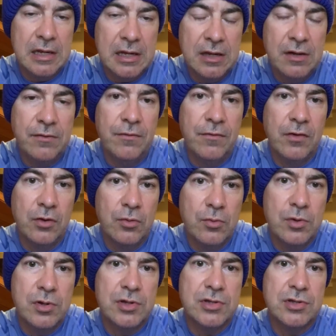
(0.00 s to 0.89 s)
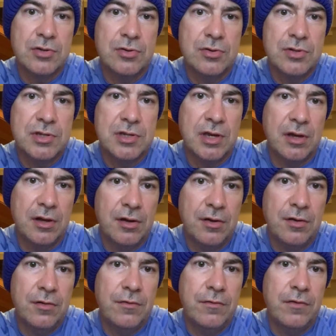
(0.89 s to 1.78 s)
Influencers
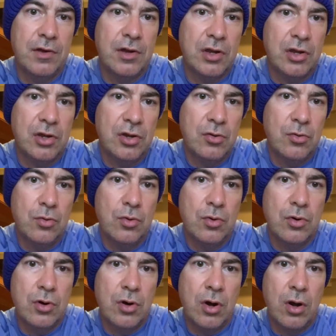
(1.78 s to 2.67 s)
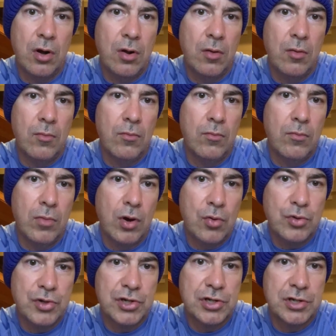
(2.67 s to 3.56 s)
of your
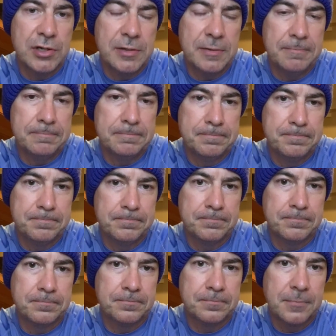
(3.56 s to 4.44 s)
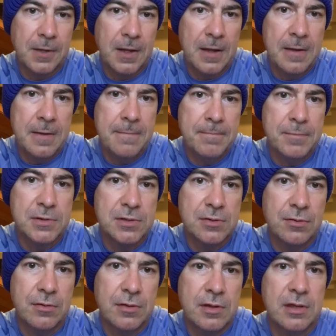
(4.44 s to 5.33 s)
motion. Okay,
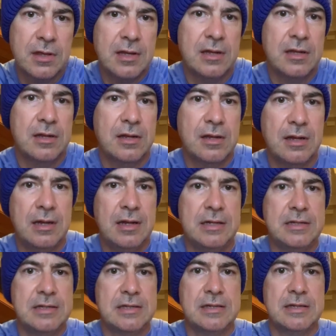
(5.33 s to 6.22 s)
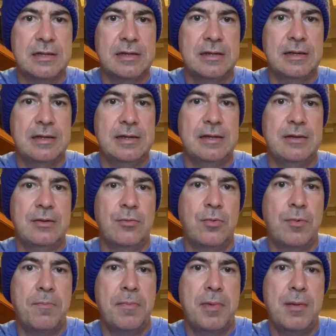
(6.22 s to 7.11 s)
so let's
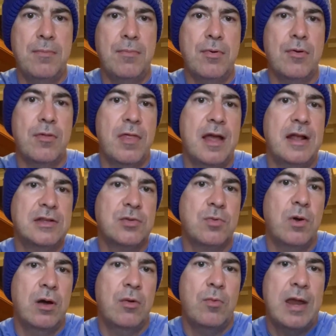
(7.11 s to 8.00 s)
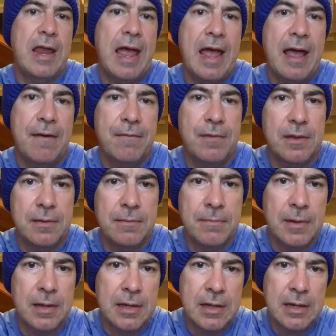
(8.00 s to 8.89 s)
remember that's why we have
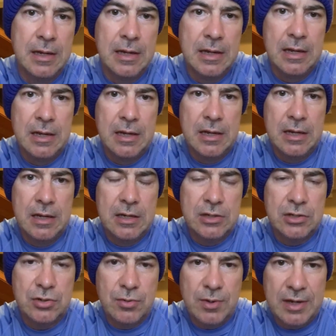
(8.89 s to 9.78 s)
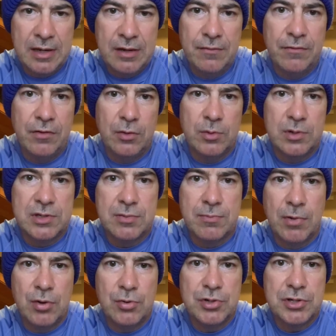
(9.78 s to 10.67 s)
them to influence
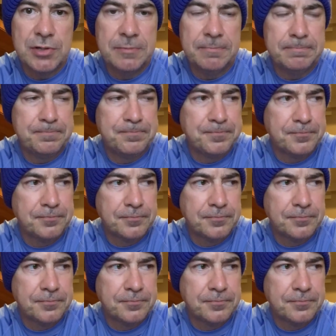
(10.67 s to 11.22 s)
motion.